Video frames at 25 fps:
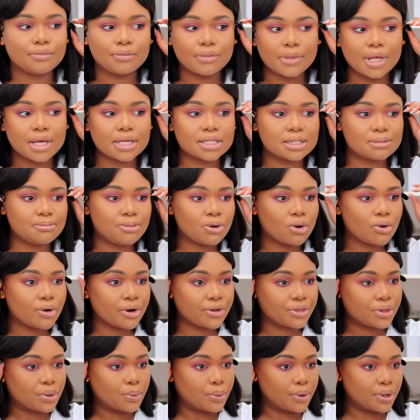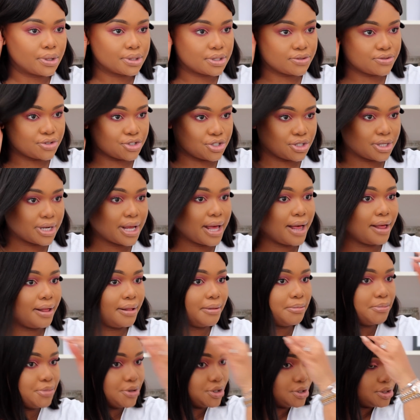exploring the world of
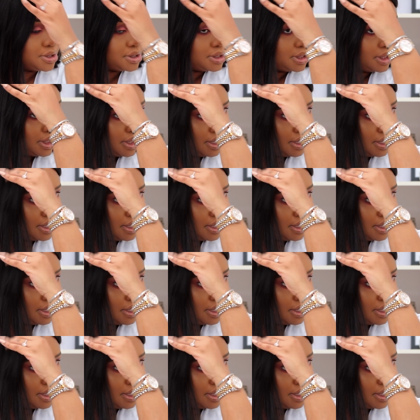Chanel beauty.